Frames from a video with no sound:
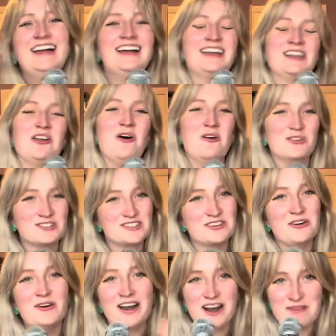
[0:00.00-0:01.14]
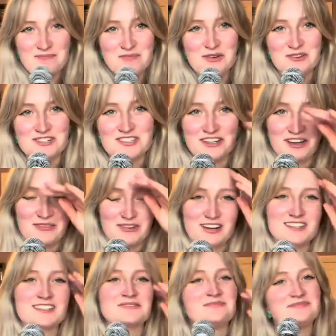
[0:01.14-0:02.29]
No. So what happened to me one time,
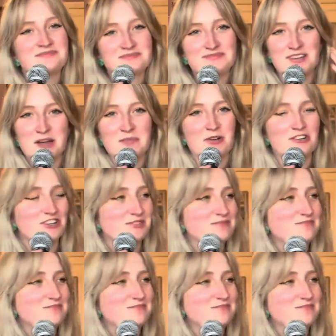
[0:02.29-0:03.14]
right? I'm blushing.